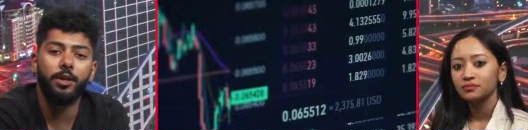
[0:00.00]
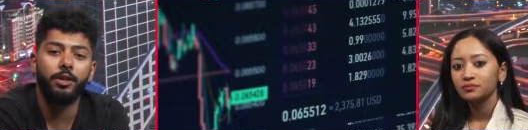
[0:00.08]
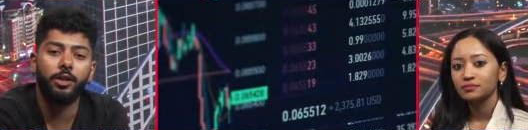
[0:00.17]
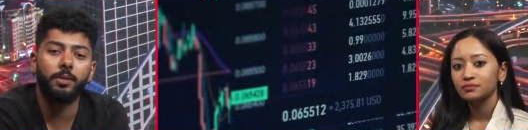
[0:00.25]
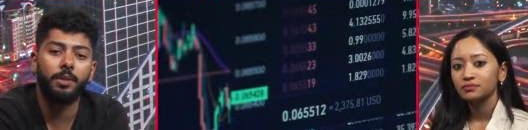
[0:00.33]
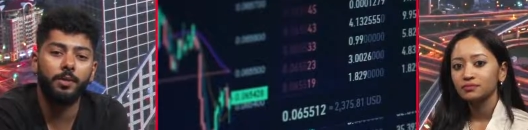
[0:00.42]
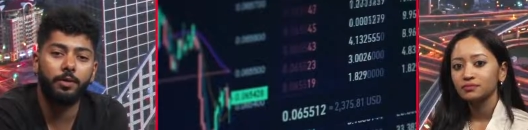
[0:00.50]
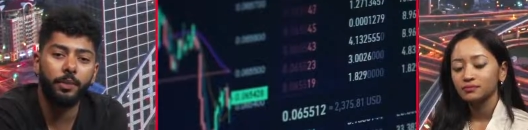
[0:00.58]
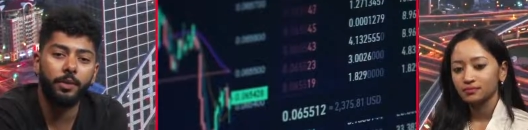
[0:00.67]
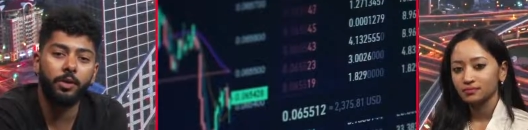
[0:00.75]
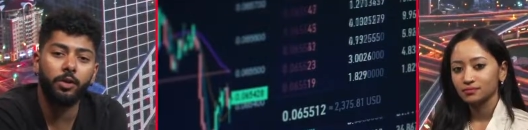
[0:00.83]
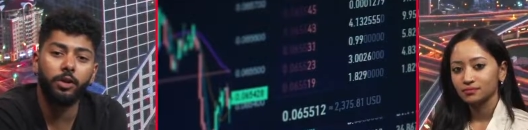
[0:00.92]
Speaker 1: in terms of
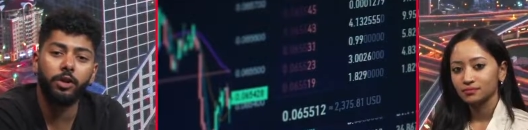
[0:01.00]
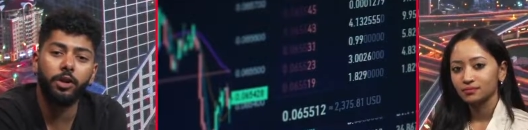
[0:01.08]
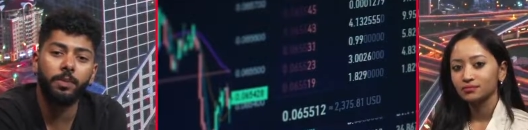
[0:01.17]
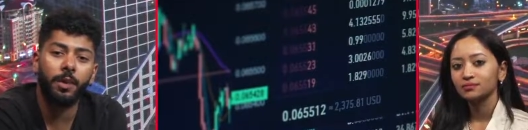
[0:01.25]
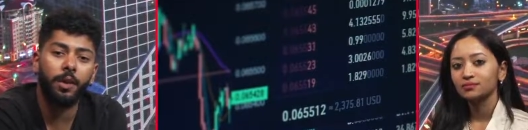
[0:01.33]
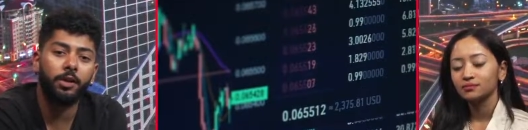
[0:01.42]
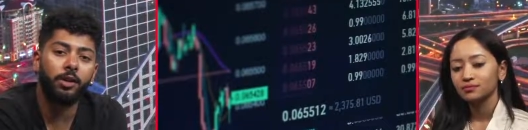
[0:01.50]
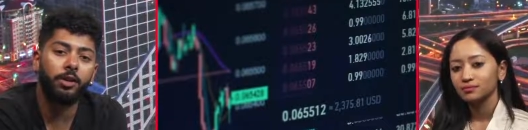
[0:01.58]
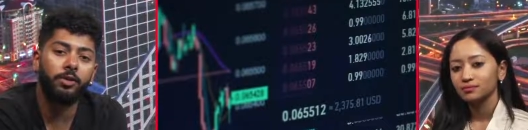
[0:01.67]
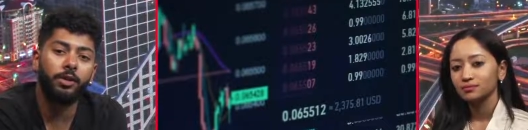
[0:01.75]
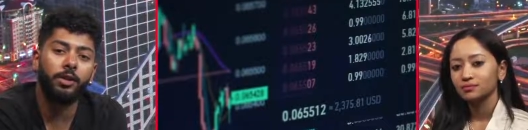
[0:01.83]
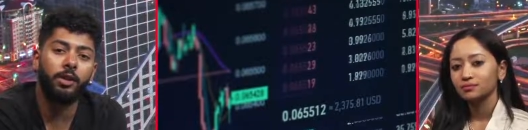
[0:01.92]
crypto ownership, other
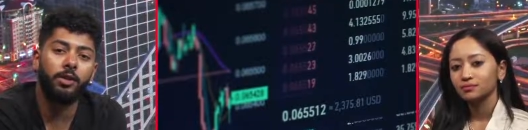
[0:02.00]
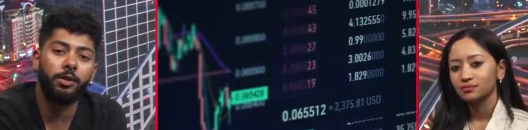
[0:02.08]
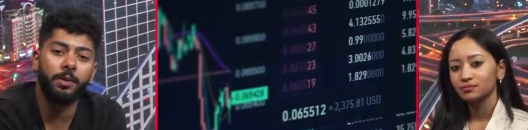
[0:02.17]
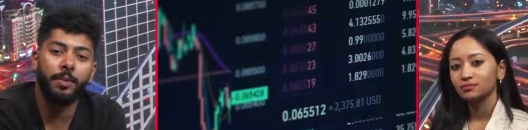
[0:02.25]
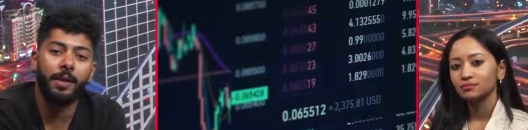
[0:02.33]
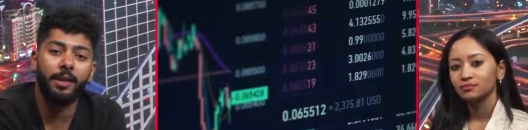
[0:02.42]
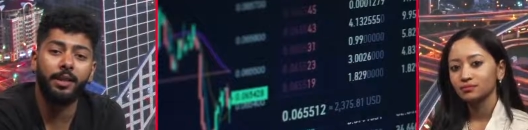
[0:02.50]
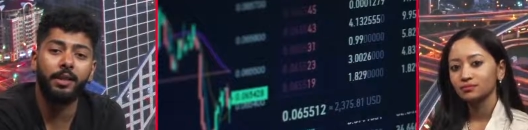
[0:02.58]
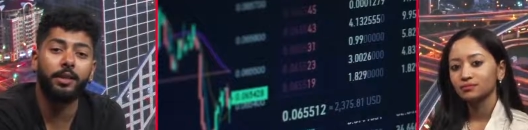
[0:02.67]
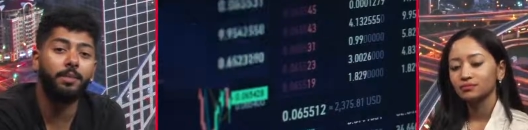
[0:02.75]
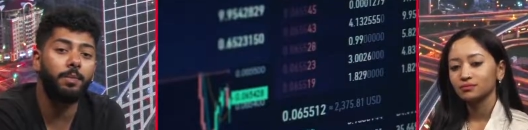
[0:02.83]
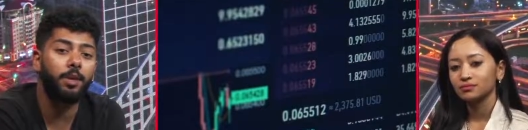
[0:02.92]
countries also made
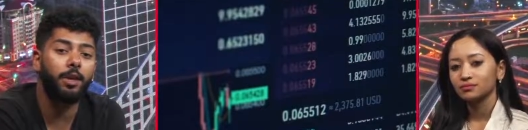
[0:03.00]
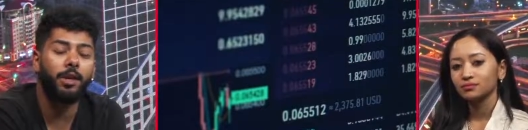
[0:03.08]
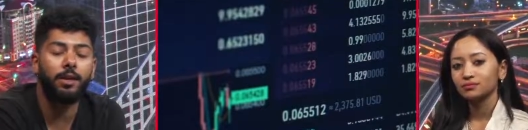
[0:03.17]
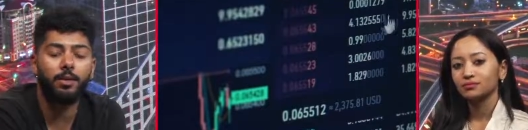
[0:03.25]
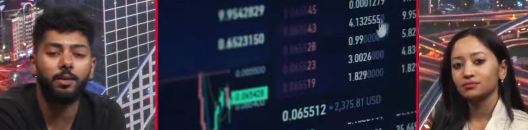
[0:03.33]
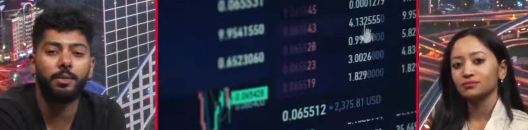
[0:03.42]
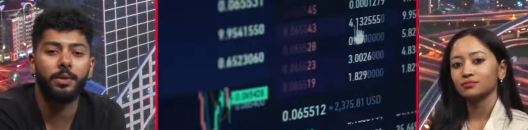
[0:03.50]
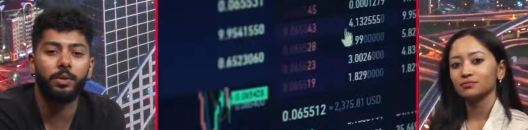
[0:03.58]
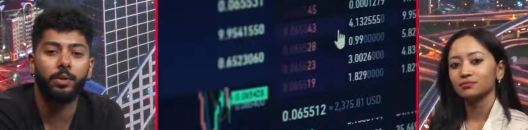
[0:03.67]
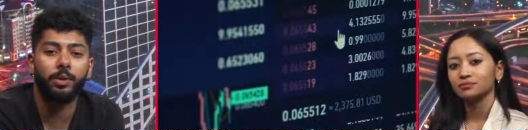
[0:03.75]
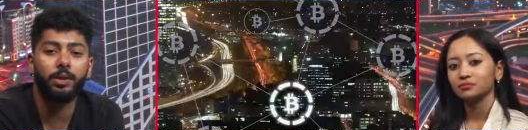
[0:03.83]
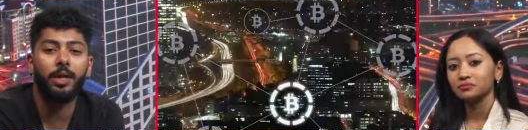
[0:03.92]
their mark in the crypto
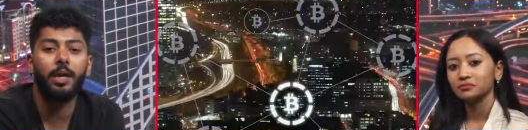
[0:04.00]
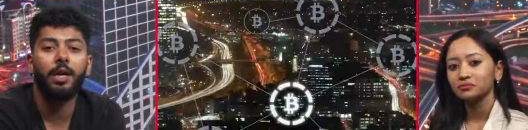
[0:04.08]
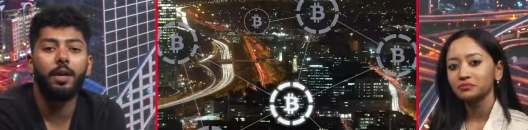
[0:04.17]
world.